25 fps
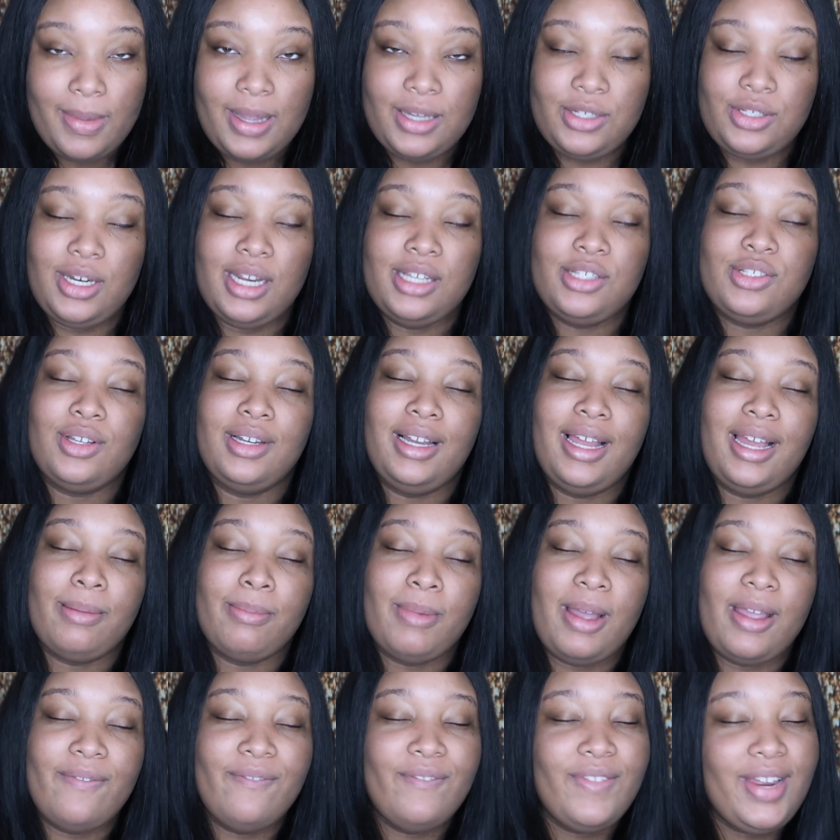Make sure that you like
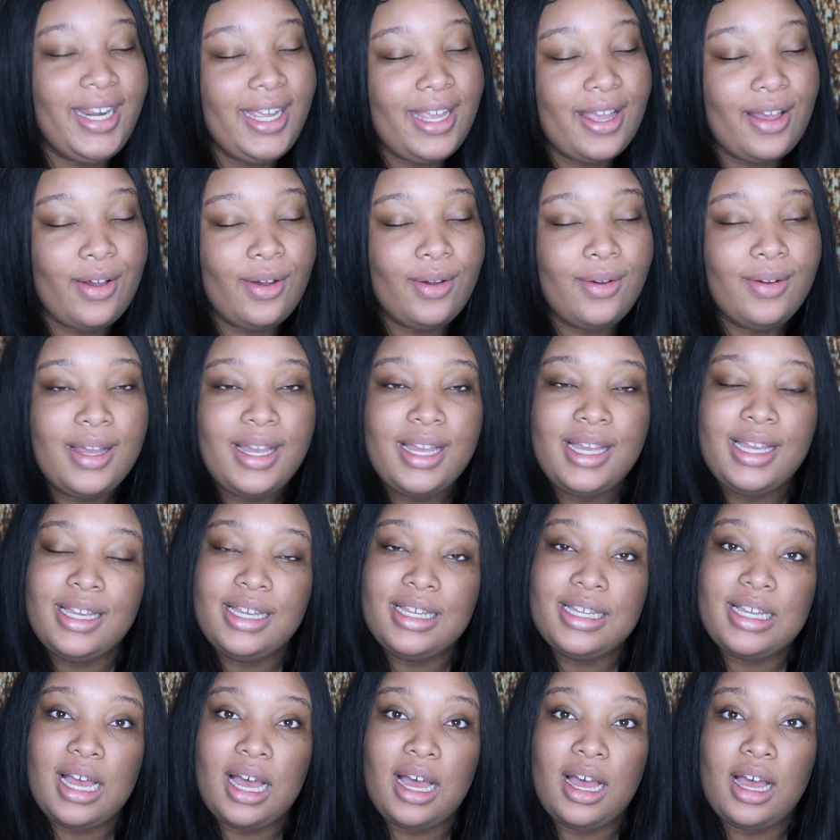my video,
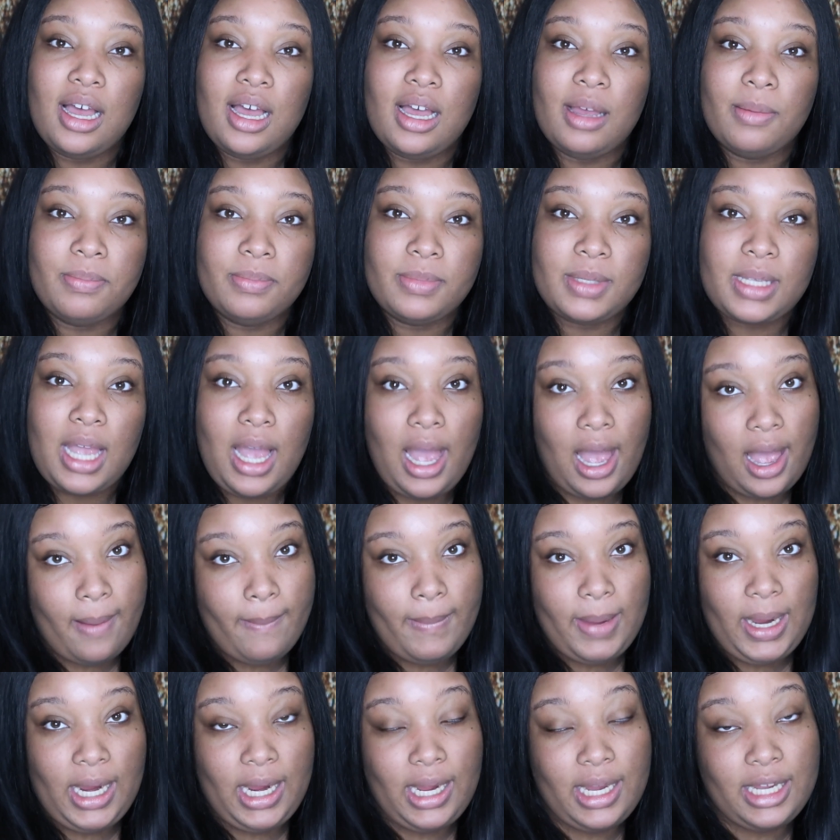
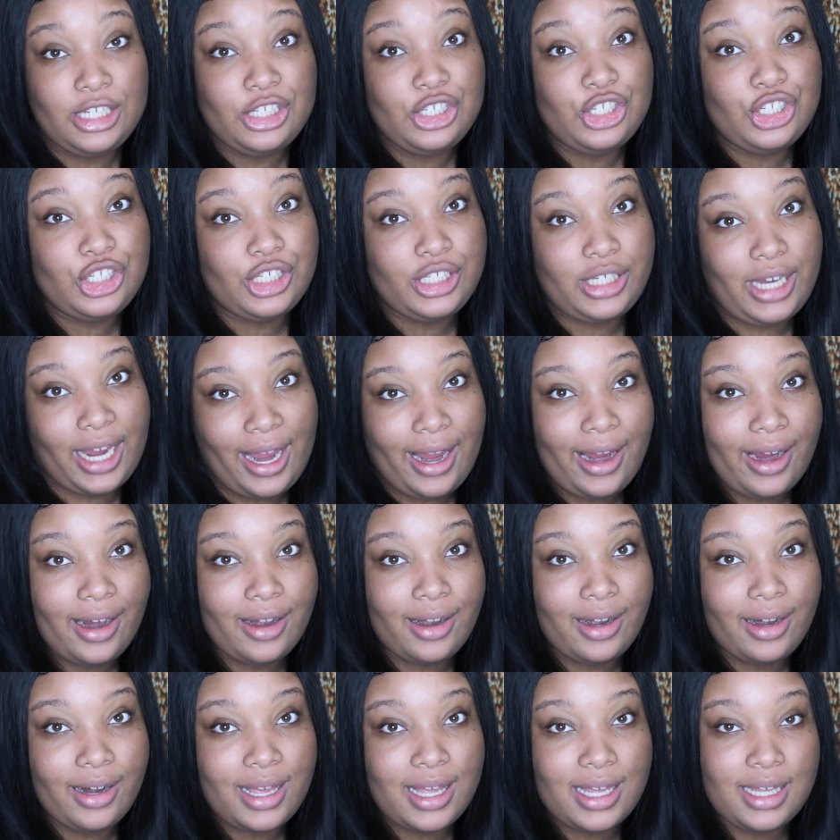comment and
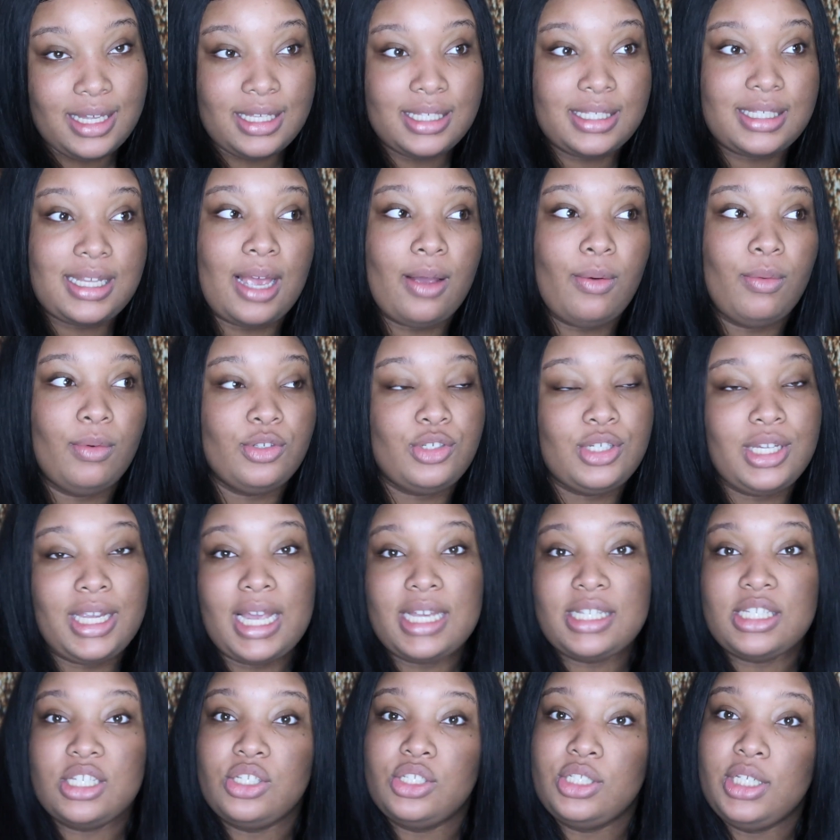share, because I want you
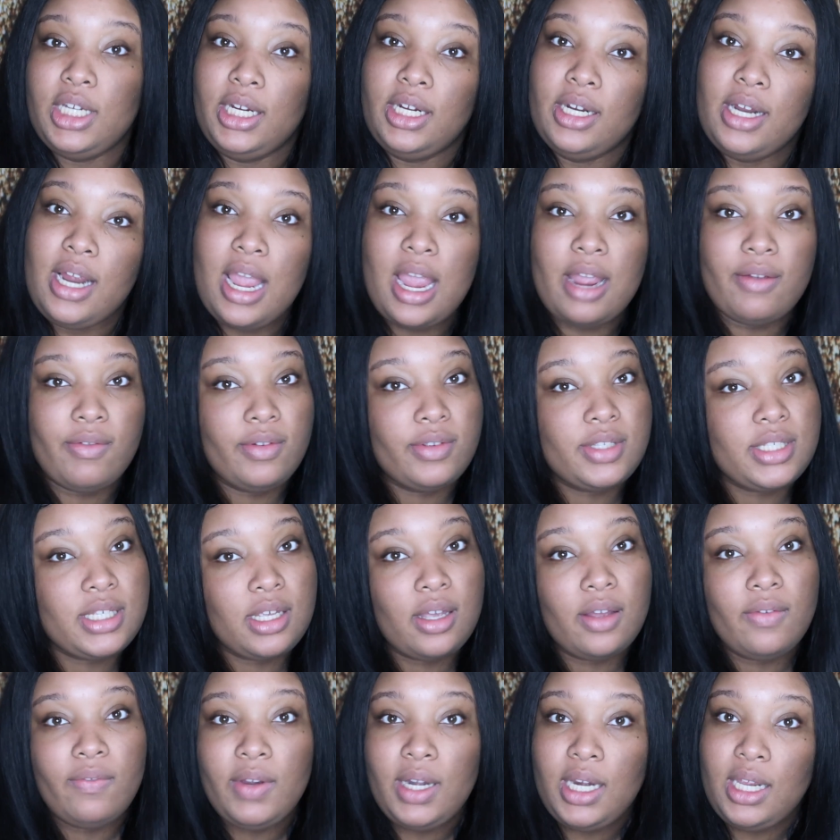guys to share every
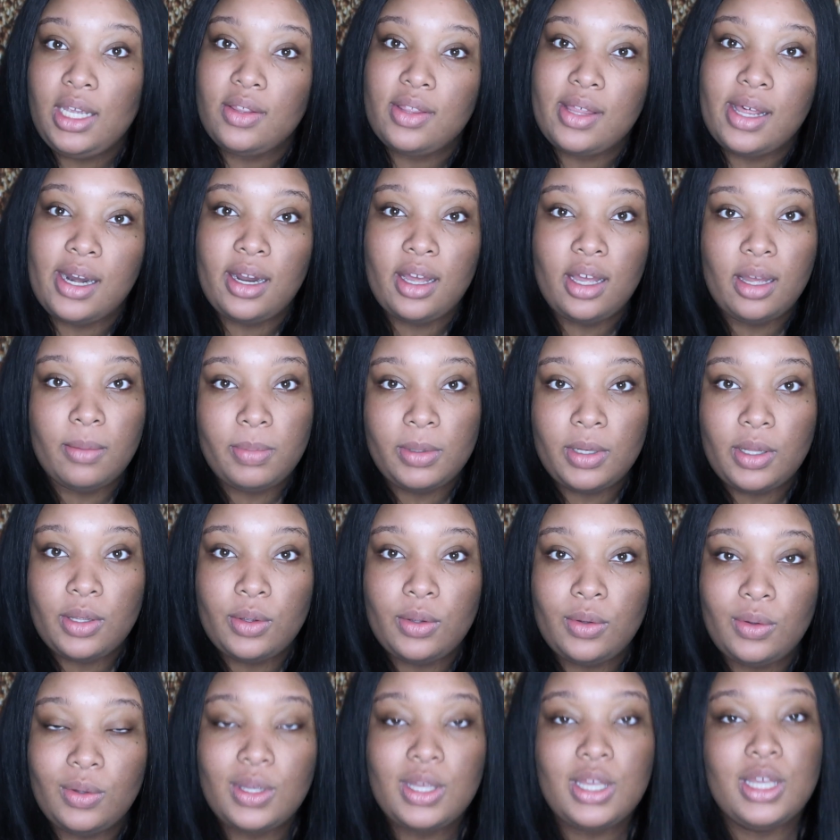single video that I
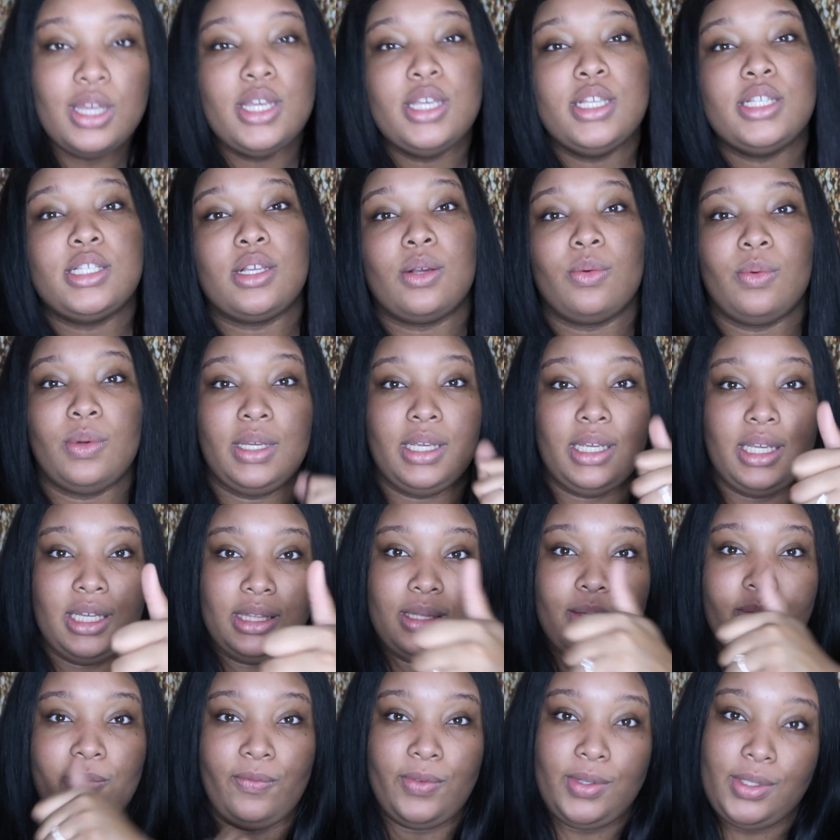upload so we can
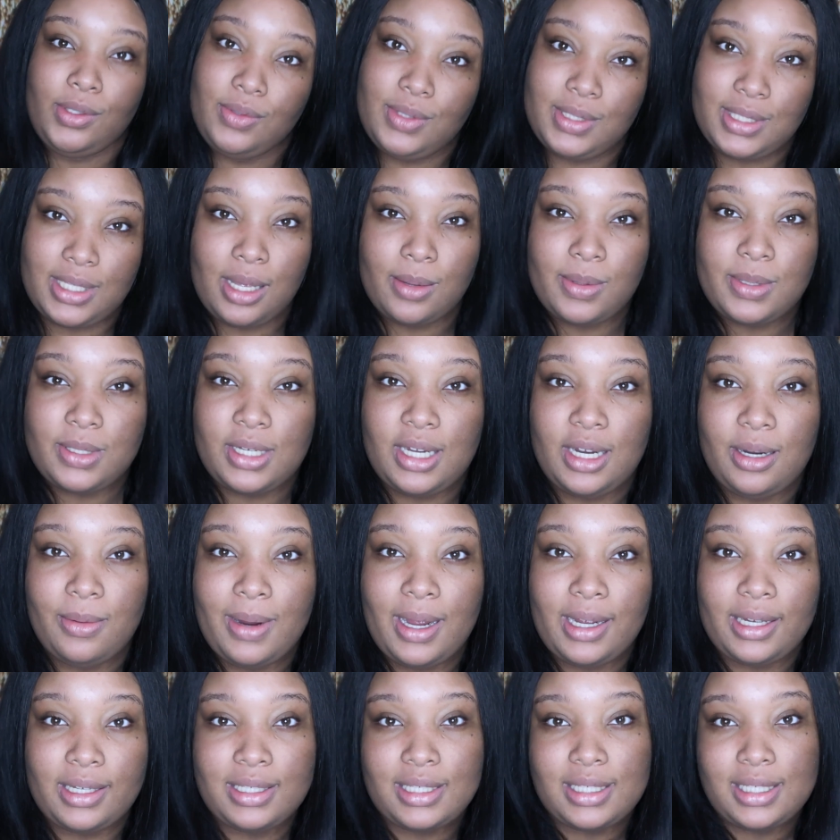get them views up so
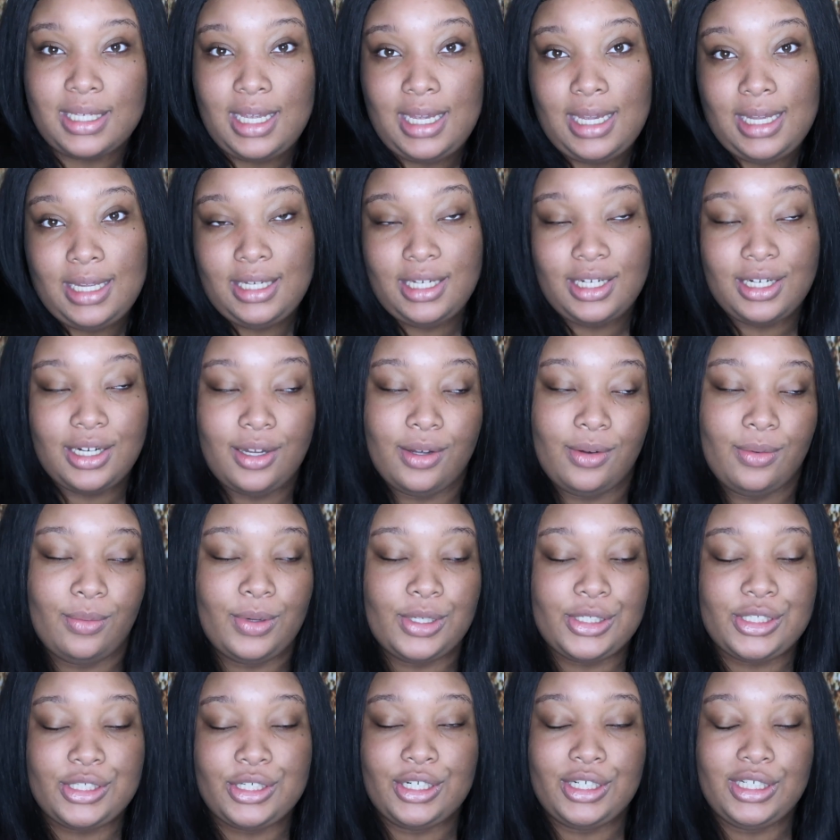everybody can see, you know,
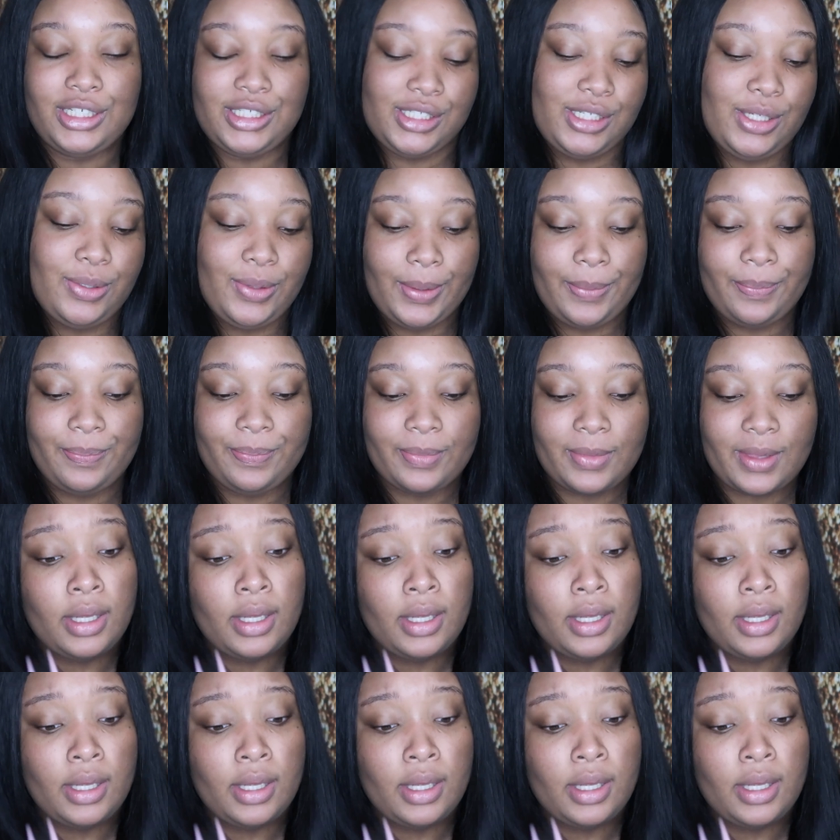what your girl is doing.